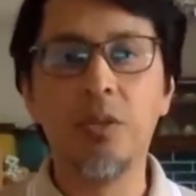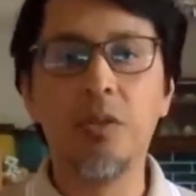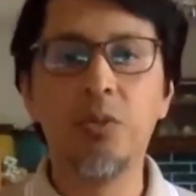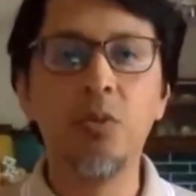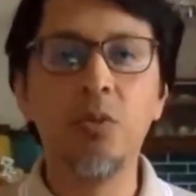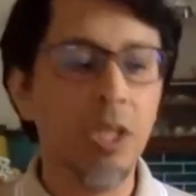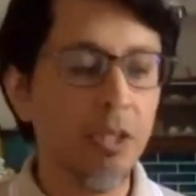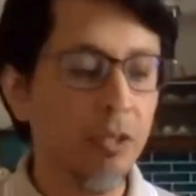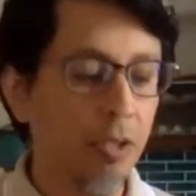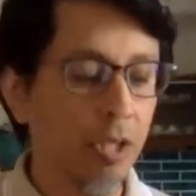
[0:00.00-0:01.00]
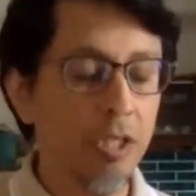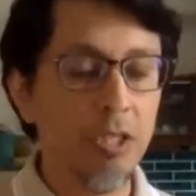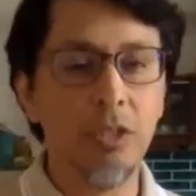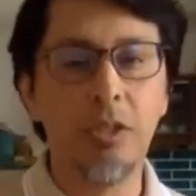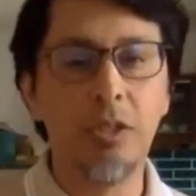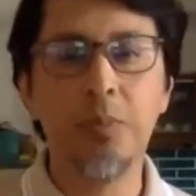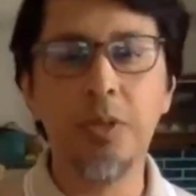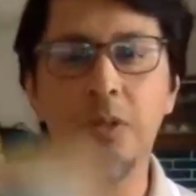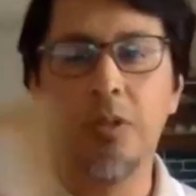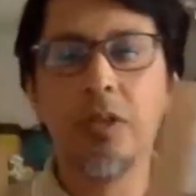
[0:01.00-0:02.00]
So if you want to launch a
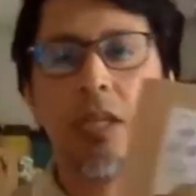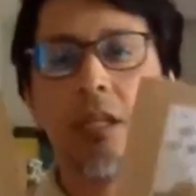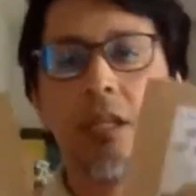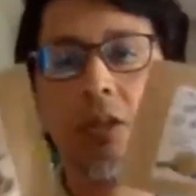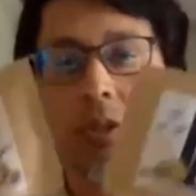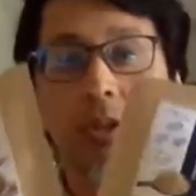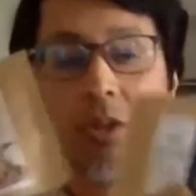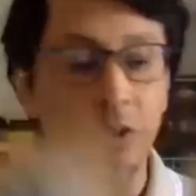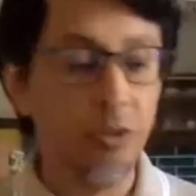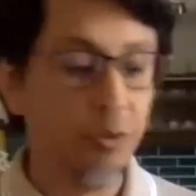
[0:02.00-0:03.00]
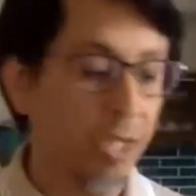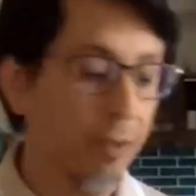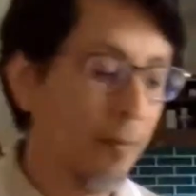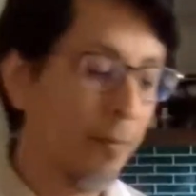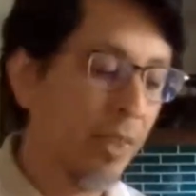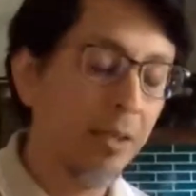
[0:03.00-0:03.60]
product in your country,